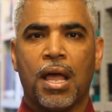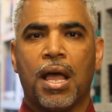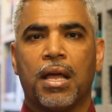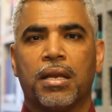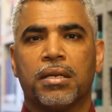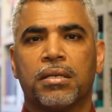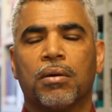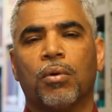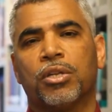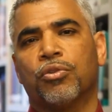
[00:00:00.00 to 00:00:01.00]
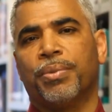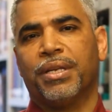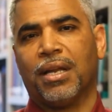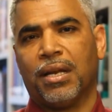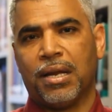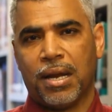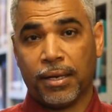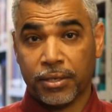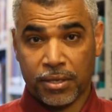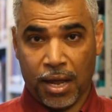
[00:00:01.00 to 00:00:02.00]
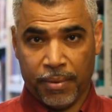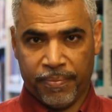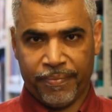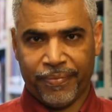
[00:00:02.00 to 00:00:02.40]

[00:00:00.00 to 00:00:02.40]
and what to be done next time.